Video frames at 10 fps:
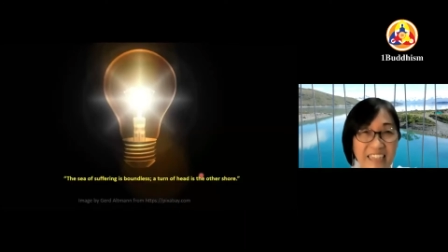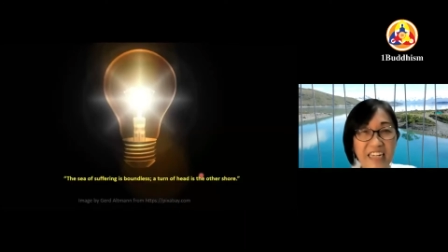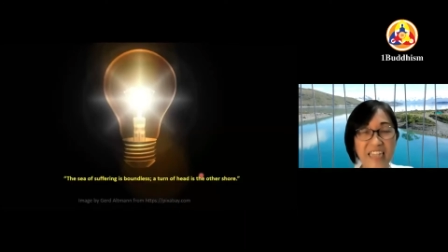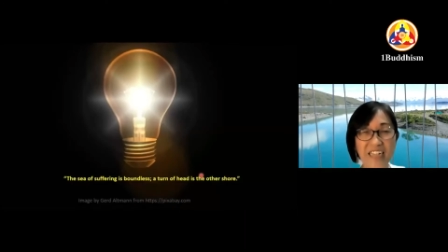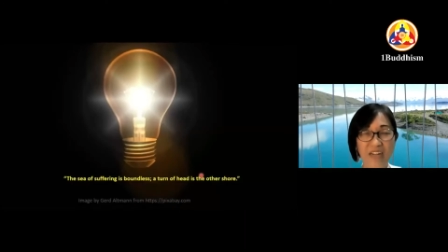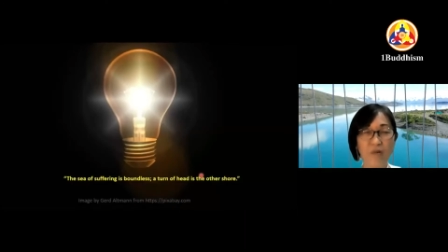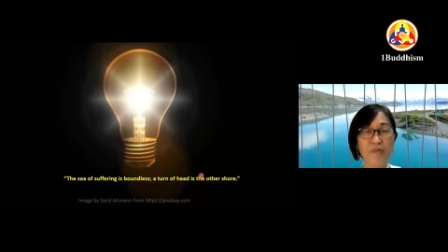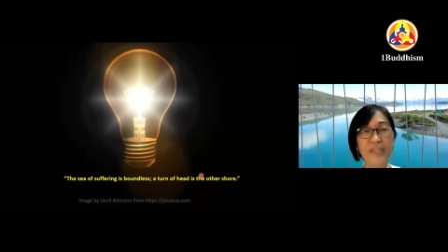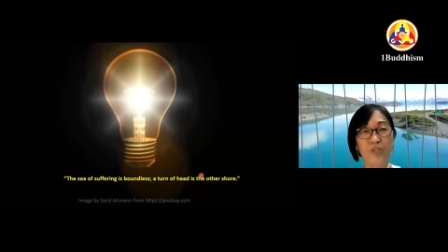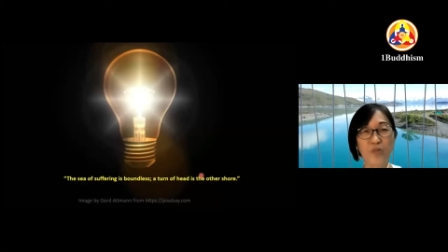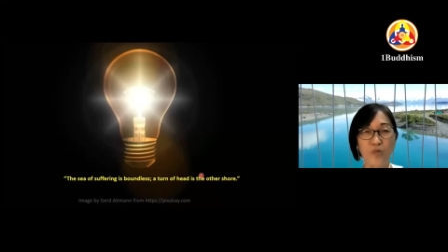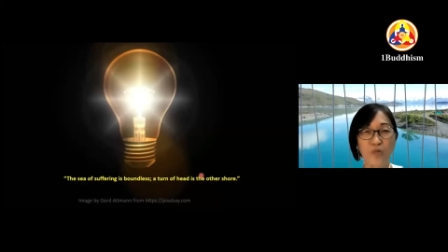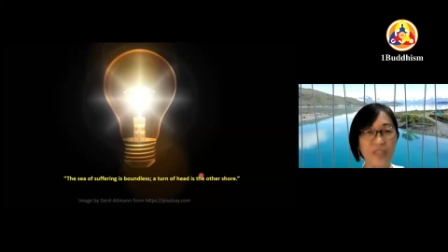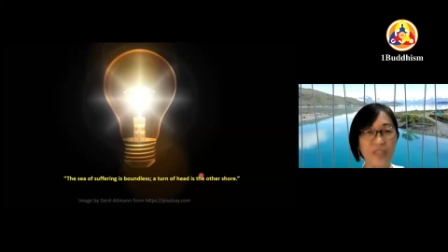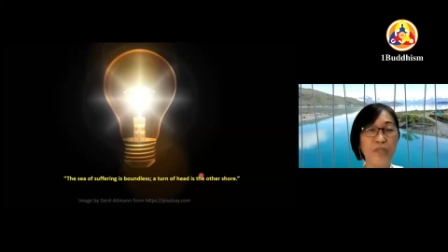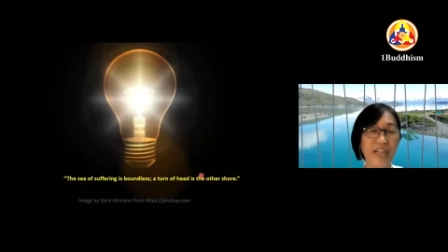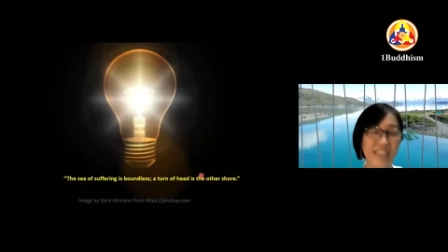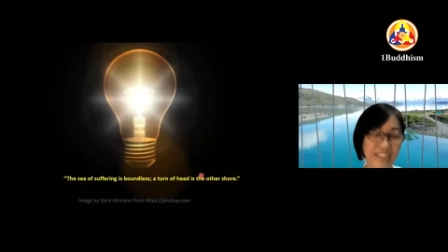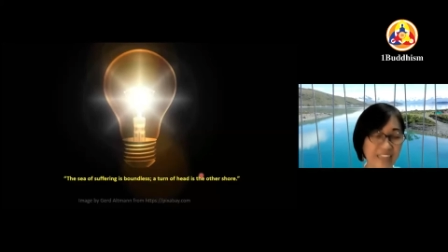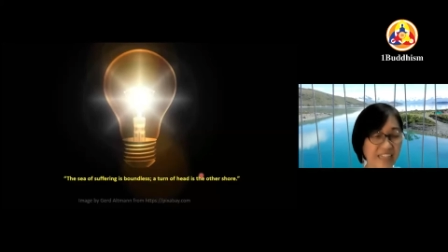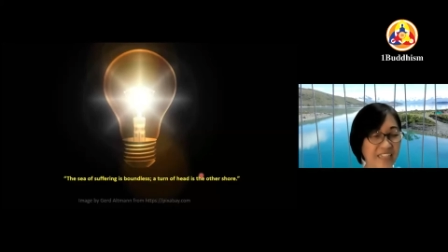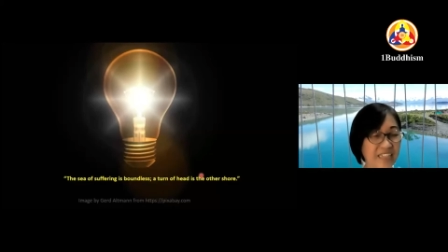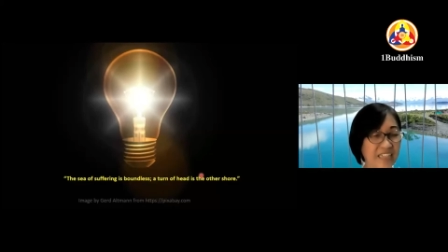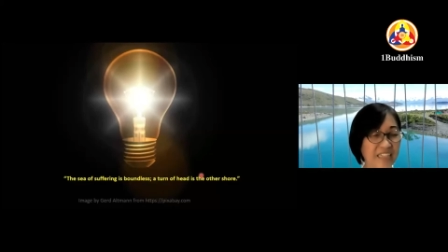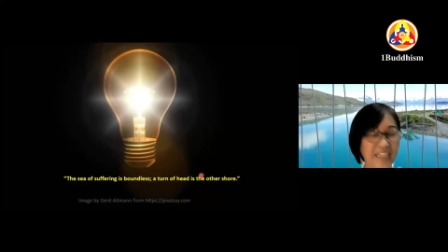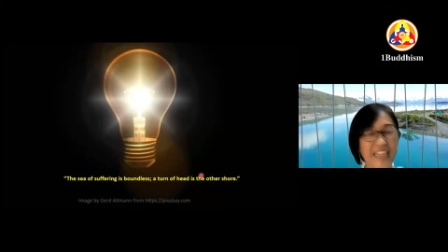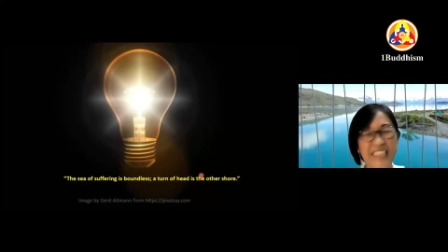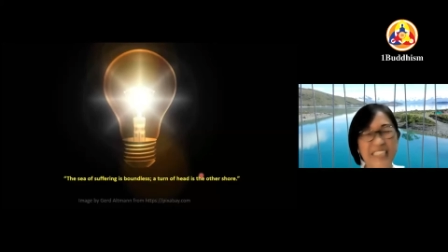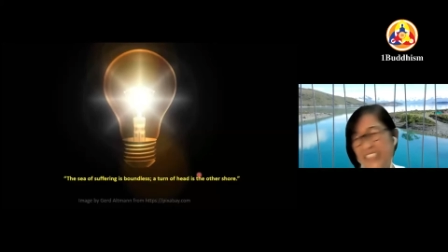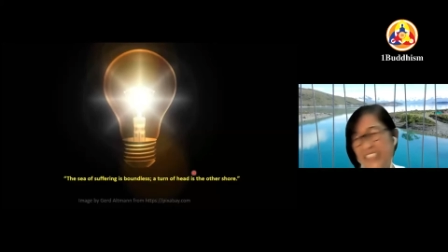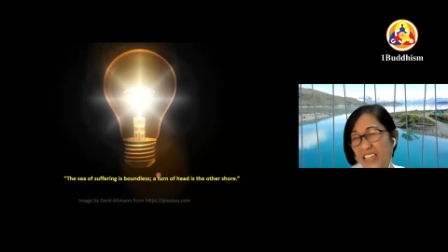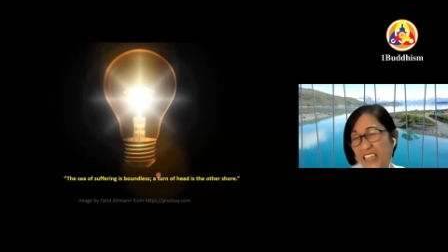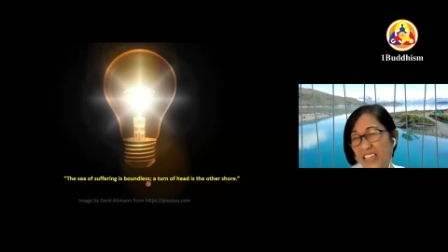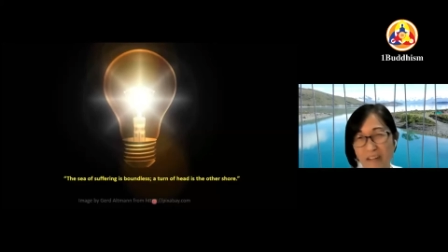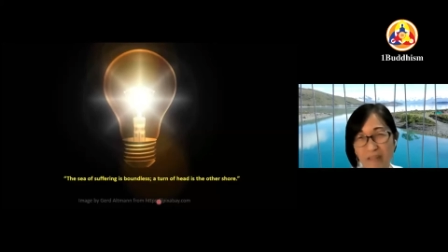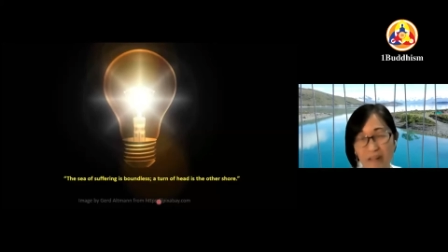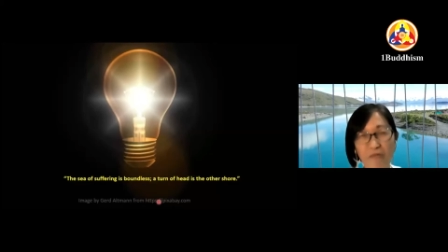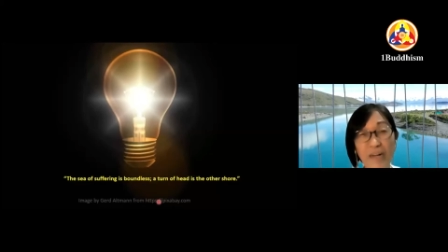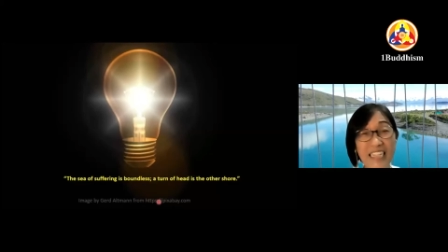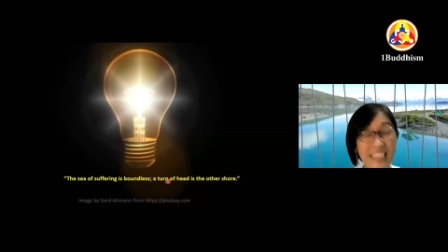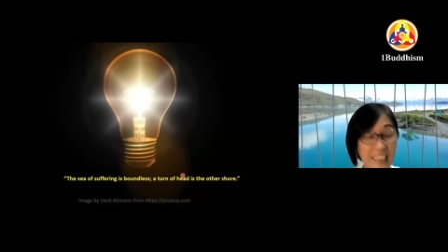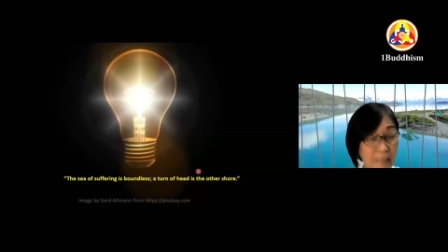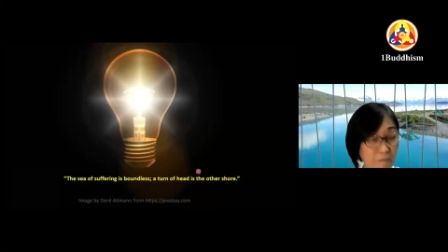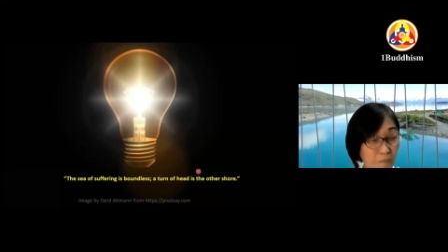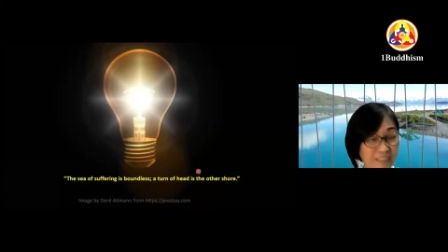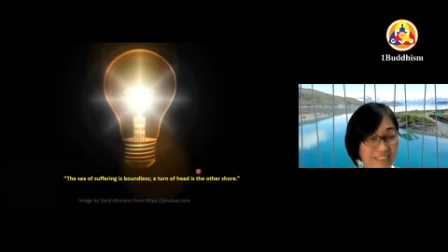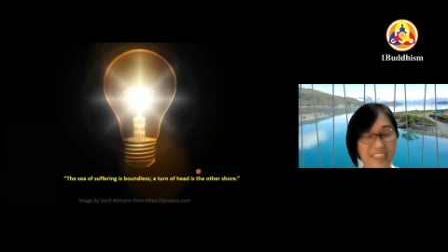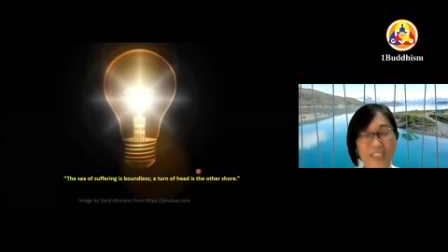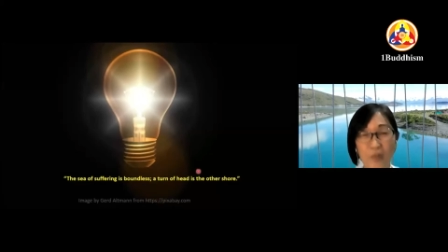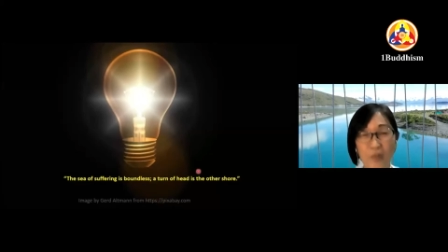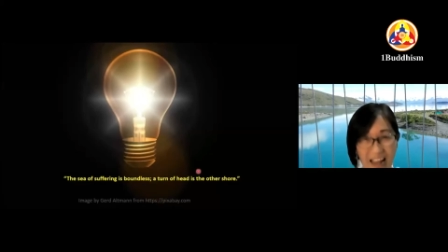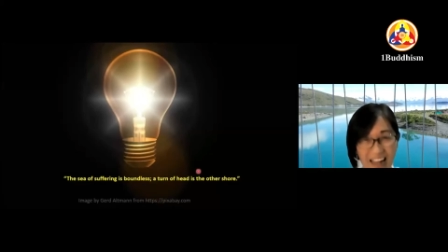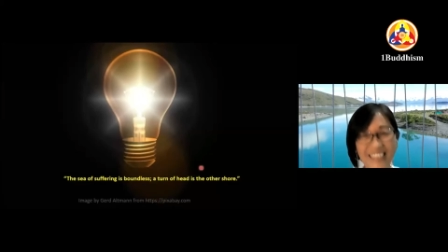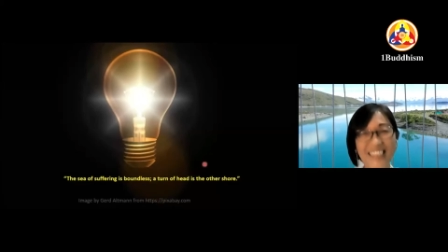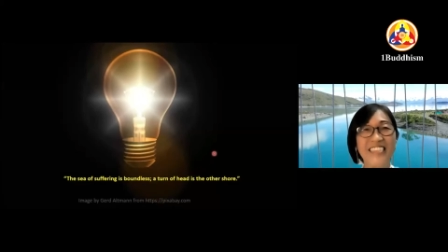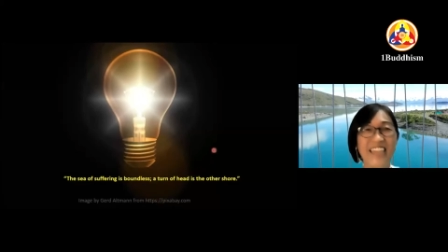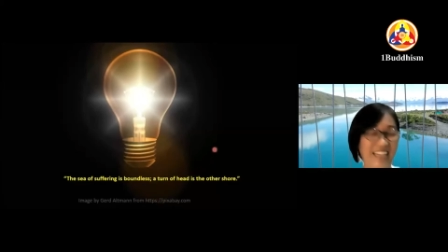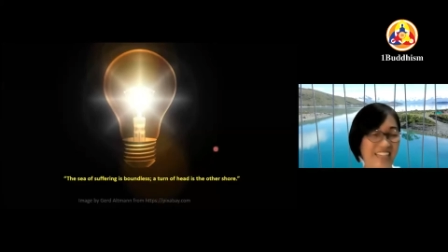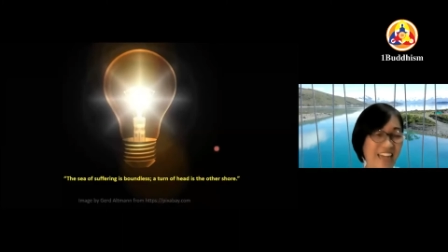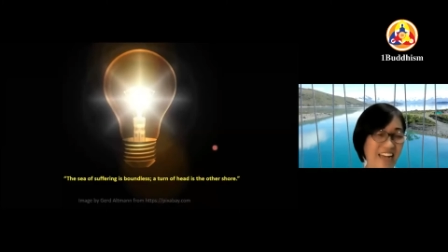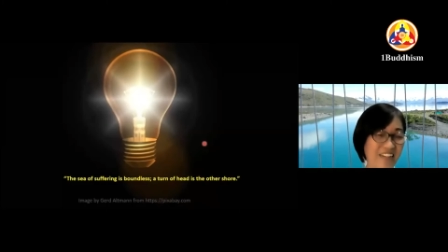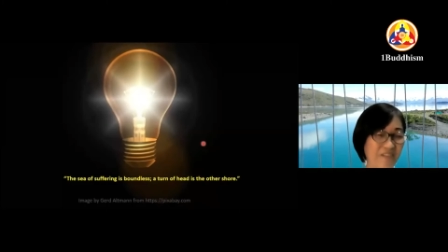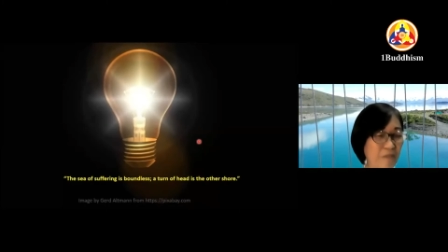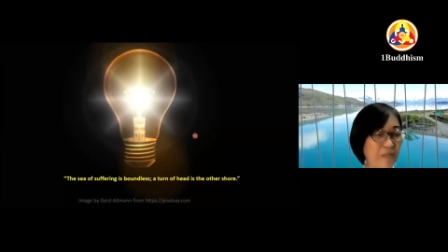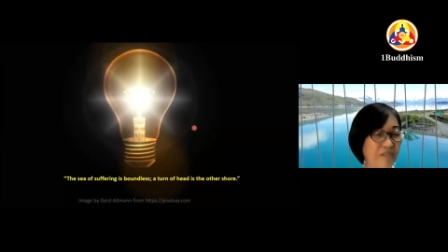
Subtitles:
thinking what we need to do, the Buddha said that it is actually really simple to end death and rebirth.